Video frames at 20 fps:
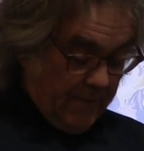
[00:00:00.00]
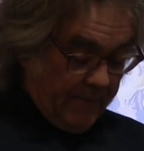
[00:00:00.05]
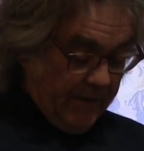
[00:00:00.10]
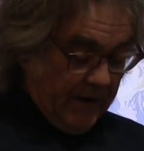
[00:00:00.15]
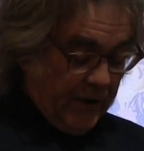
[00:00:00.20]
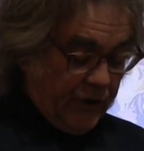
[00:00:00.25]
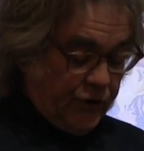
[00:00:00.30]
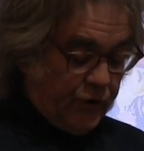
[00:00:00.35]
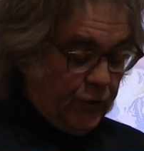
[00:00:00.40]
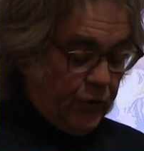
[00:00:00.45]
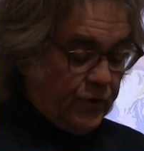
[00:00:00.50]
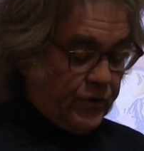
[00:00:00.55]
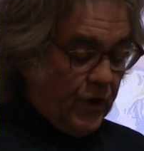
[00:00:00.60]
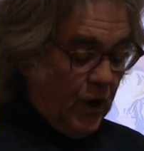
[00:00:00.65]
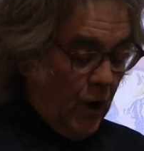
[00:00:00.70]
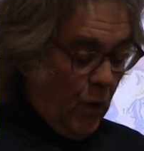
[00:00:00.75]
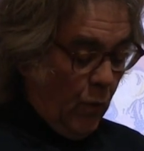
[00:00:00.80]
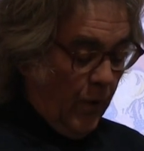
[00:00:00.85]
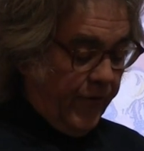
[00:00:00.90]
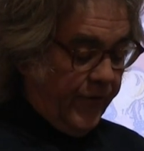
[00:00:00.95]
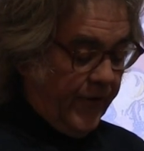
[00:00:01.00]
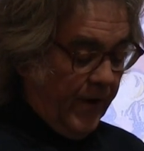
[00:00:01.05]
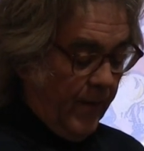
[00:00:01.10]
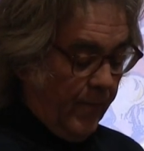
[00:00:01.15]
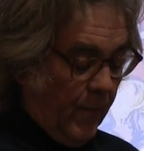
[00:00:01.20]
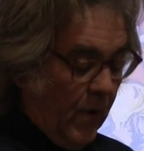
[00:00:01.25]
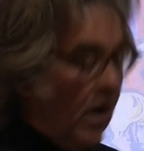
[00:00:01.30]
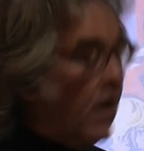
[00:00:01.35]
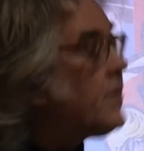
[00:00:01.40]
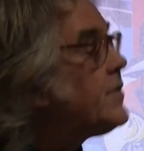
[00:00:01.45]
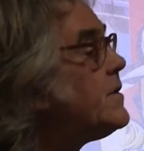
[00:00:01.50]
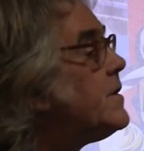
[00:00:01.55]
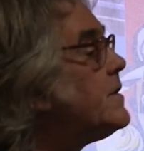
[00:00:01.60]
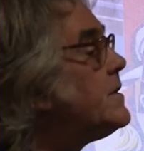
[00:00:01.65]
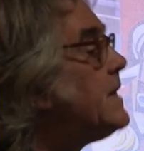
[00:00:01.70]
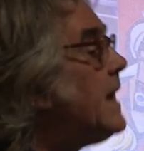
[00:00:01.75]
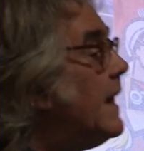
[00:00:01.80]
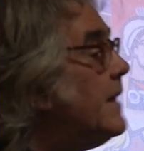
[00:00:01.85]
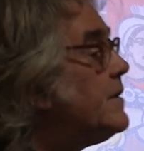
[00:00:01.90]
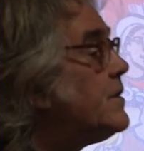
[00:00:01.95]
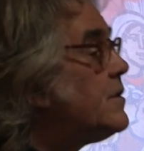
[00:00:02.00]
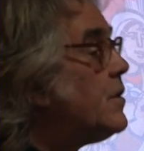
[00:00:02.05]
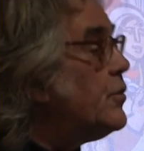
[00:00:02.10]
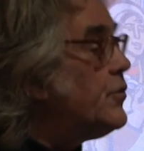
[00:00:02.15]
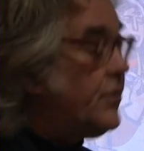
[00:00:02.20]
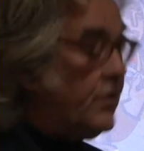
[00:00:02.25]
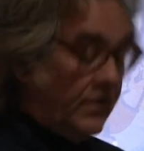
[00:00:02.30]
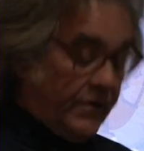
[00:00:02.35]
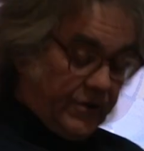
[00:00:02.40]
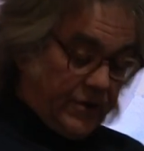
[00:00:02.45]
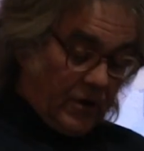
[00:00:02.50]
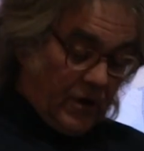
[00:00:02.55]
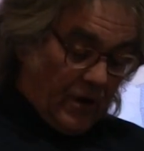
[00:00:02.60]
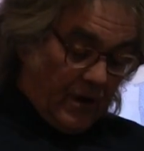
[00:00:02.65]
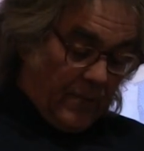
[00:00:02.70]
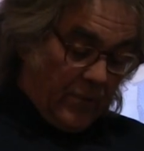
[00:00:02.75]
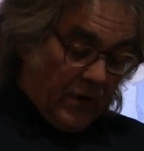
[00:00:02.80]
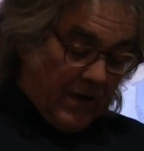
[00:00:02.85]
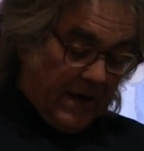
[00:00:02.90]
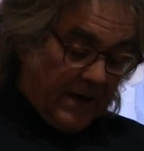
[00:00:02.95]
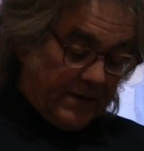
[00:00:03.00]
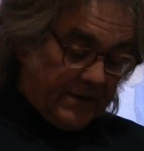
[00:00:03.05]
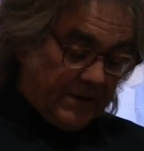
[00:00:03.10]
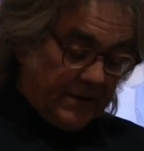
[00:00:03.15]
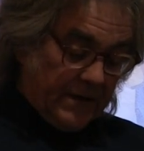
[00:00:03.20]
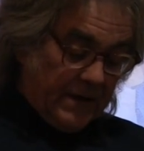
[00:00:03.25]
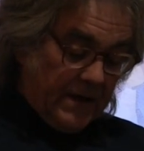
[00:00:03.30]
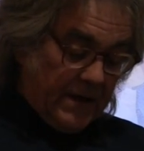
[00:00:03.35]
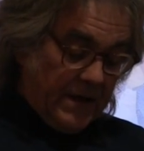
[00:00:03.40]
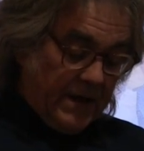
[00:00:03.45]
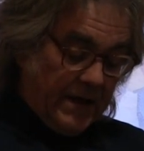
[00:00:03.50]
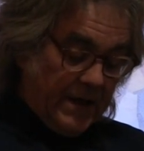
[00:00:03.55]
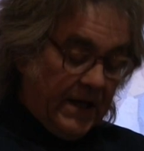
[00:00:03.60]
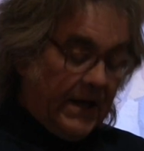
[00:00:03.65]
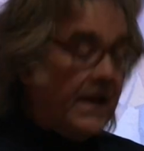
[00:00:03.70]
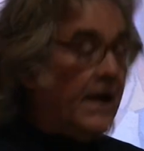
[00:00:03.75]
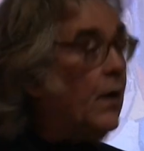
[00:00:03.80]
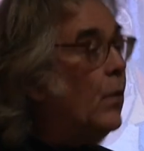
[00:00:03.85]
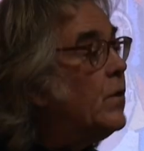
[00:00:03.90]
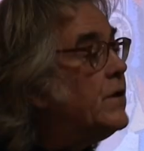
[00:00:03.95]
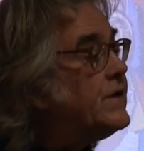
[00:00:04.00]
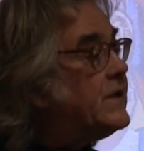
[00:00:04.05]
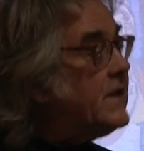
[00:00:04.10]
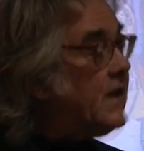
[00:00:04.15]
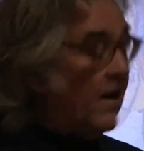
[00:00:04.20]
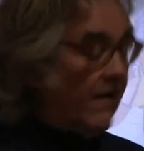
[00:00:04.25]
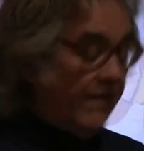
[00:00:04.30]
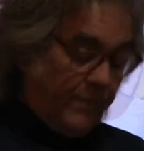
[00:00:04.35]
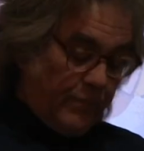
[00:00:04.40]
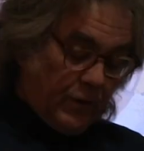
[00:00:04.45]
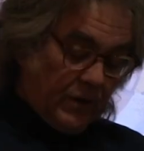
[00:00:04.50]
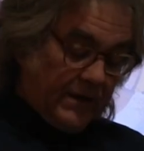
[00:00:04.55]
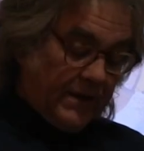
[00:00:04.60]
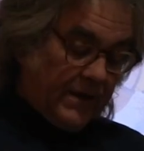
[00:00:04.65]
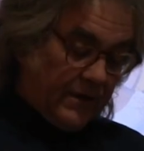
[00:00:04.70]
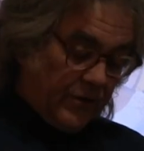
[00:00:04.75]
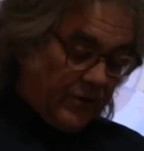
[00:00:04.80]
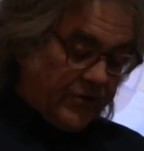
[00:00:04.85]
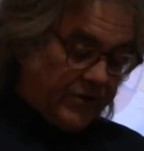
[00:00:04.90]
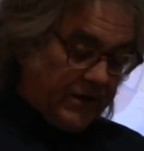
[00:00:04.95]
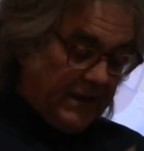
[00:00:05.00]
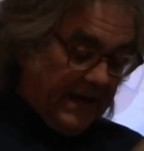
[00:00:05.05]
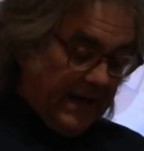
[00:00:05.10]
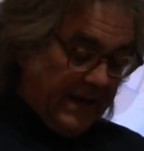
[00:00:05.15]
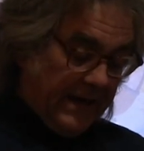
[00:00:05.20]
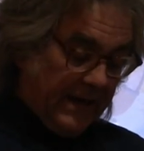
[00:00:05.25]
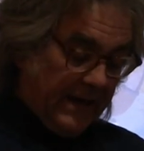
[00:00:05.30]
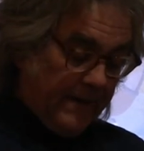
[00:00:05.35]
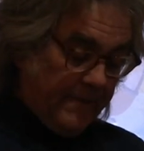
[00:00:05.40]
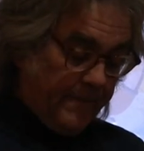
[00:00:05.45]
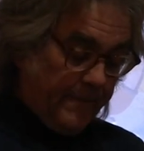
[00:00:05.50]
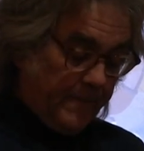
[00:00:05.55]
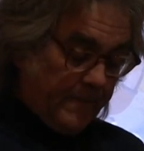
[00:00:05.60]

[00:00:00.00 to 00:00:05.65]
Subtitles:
issues with their Marxist and Socialist comrades. It was tough political sledding.